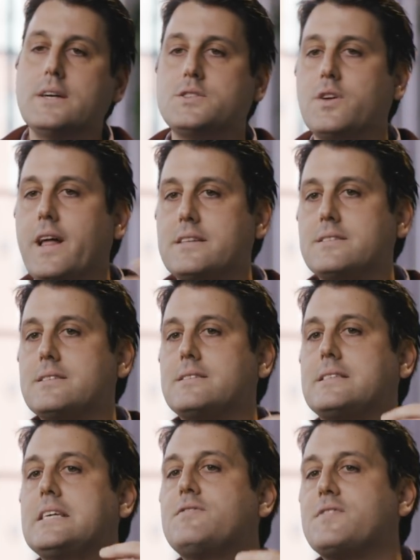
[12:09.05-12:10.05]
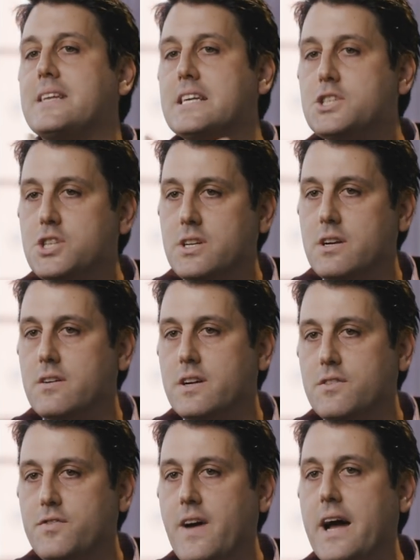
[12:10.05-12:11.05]
So that's a deflationary
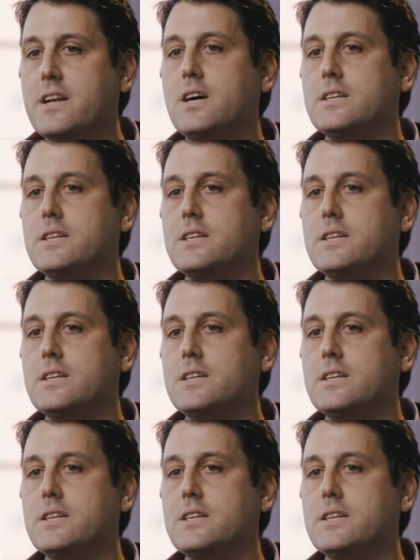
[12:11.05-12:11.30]
effect